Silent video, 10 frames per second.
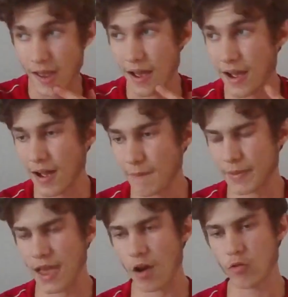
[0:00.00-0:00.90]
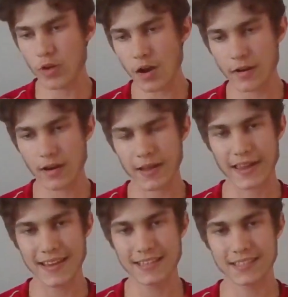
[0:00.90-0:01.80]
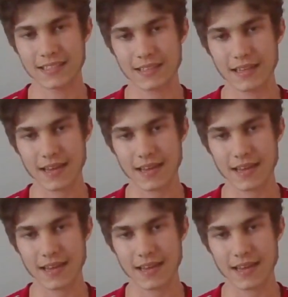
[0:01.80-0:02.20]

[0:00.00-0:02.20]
Uh, but yeah, Onana, he's